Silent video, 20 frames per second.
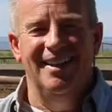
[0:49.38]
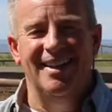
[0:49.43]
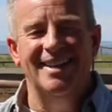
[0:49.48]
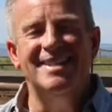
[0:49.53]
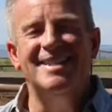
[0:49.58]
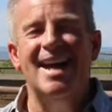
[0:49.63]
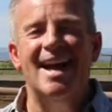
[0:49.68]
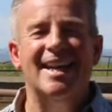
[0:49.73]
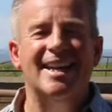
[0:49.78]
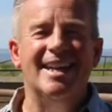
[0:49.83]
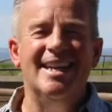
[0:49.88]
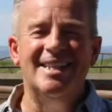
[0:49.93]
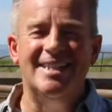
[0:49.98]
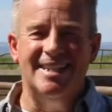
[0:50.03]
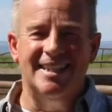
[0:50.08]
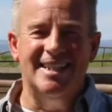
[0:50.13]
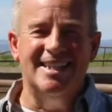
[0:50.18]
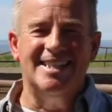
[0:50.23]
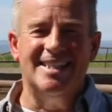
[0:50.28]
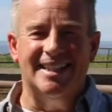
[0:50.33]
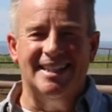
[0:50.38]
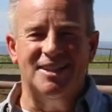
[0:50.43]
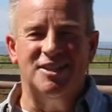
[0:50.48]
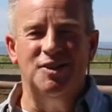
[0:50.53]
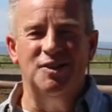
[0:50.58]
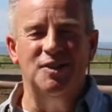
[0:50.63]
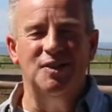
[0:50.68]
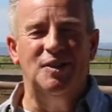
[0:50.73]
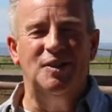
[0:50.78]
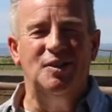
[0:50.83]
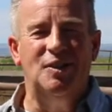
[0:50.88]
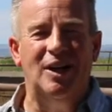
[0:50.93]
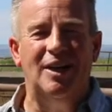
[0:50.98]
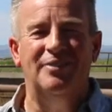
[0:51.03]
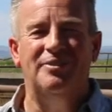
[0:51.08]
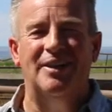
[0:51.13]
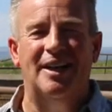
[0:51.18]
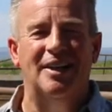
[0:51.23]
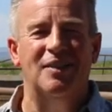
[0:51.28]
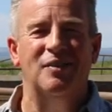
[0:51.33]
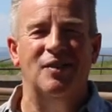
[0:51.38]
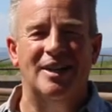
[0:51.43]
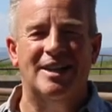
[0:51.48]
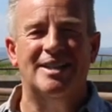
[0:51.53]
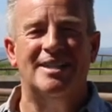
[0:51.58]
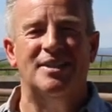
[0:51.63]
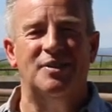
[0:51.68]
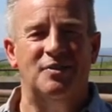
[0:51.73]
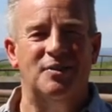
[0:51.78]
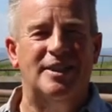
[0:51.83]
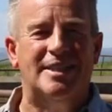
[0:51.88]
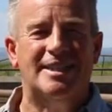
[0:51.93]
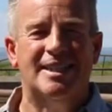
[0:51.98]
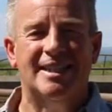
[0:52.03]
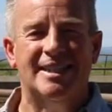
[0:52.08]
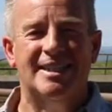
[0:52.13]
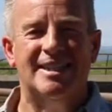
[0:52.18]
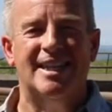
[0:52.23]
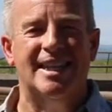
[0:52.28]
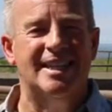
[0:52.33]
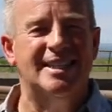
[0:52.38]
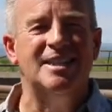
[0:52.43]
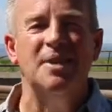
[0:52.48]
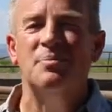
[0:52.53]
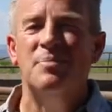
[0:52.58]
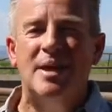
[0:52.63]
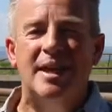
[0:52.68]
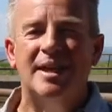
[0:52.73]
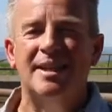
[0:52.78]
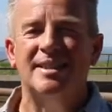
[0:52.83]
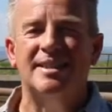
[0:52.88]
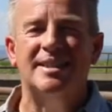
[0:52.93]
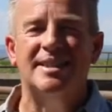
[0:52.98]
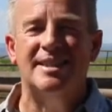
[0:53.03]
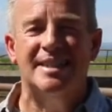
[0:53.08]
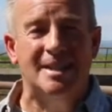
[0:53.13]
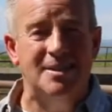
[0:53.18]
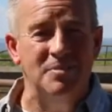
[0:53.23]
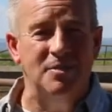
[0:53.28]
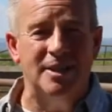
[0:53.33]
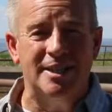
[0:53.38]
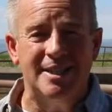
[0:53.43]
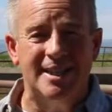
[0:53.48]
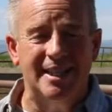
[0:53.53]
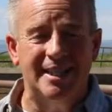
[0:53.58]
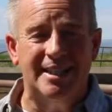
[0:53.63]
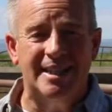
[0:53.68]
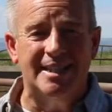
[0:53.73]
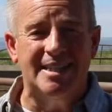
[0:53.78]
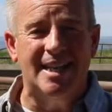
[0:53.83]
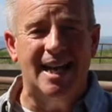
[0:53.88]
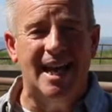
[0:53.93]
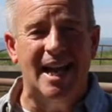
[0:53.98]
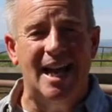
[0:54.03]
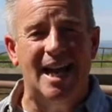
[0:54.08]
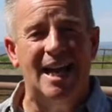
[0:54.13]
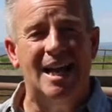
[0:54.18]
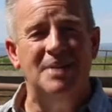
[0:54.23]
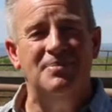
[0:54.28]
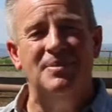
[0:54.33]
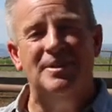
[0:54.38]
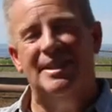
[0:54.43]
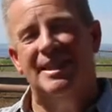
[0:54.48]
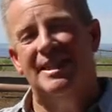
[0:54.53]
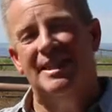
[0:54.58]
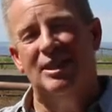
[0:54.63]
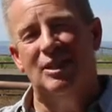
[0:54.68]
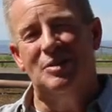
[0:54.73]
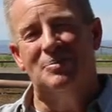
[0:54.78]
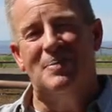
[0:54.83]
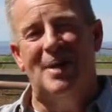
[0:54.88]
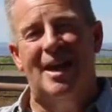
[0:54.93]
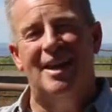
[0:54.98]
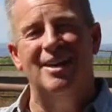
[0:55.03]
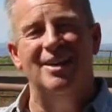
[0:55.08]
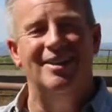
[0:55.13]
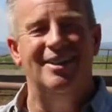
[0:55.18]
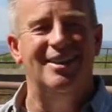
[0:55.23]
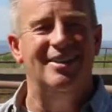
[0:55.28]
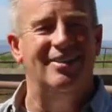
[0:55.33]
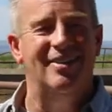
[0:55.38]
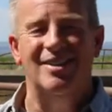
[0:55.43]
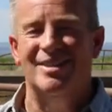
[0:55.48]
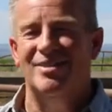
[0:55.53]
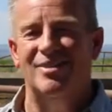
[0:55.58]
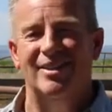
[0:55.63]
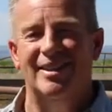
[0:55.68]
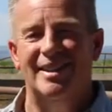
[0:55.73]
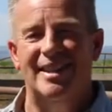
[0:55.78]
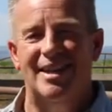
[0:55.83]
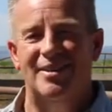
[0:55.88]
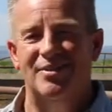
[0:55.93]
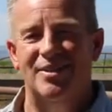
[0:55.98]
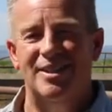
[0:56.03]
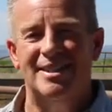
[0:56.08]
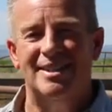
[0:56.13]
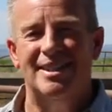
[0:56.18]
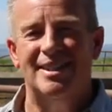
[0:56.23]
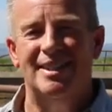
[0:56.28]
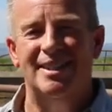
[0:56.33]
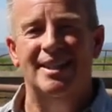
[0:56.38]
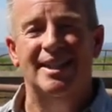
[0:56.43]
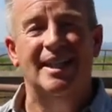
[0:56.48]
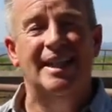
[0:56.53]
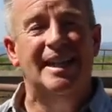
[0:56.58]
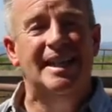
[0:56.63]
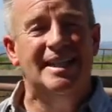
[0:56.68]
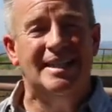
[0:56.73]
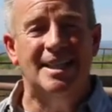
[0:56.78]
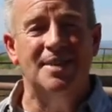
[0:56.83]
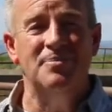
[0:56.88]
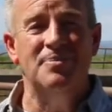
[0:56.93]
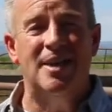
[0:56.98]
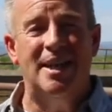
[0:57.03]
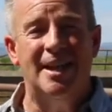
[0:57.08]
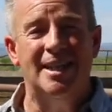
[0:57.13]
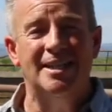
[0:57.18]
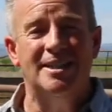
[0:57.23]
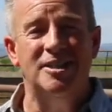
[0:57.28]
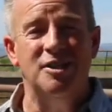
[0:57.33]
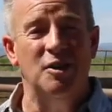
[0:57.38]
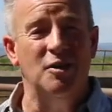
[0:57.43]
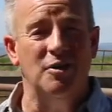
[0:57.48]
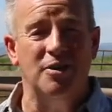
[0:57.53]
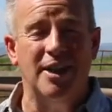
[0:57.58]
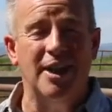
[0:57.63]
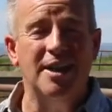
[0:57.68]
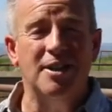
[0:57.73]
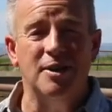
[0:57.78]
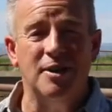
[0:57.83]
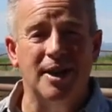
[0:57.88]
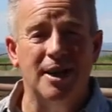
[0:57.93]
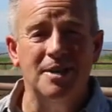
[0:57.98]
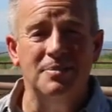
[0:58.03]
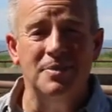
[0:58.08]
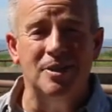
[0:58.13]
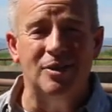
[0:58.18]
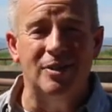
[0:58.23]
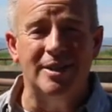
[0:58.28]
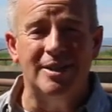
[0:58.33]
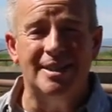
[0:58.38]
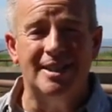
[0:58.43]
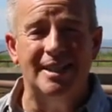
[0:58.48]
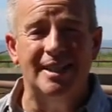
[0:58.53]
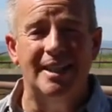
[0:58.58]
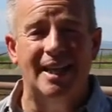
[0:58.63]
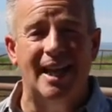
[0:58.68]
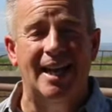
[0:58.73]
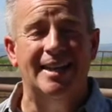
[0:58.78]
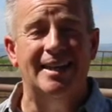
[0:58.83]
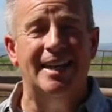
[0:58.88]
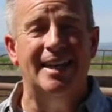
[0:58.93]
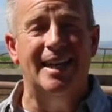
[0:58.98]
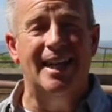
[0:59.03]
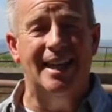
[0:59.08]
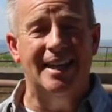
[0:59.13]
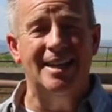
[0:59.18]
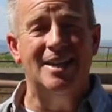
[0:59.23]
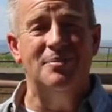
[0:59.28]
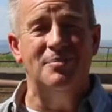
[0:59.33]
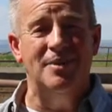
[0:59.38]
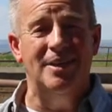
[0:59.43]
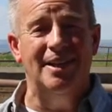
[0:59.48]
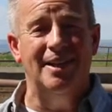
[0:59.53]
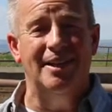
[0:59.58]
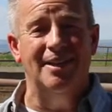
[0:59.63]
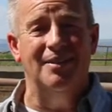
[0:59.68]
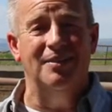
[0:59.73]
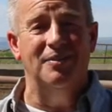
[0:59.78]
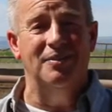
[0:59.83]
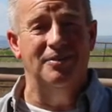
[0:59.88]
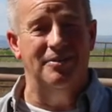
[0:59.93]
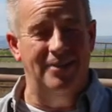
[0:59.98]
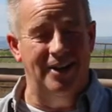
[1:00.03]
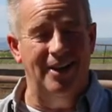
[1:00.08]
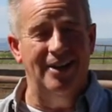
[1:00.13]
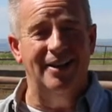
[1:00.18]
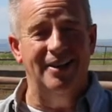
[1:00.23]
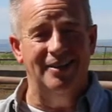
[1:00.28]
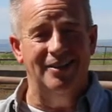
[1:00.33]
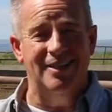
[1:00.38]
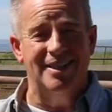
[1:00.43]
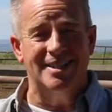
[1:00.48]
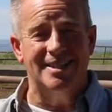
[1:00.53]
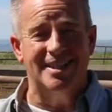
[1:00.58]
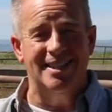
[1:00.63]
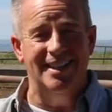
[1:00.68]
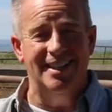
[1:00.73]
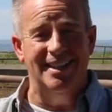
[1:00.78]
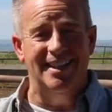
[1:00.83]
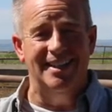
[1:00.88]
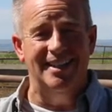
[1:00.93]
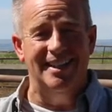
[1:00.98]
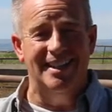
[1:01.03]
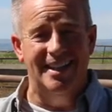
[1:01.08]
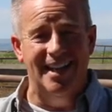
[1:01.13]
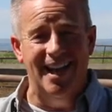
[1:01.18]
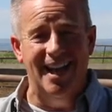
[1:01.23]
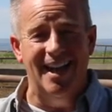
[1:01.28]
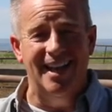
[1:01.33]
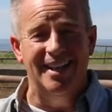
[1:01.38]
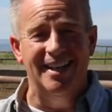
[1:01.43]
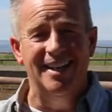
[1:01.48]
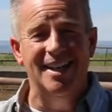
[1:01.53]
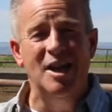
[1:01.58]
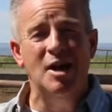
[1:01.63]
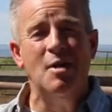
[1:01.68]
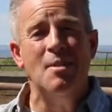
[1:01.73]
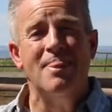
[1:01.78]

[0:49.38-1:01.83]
It's not easy, is it, to qualify what is the riskiest thing. Some things seem risky at the time, and then you look back and go, "That oh, wasn't really that risky. Some things you don't think are going to be risky, and they end up being very risky in the end.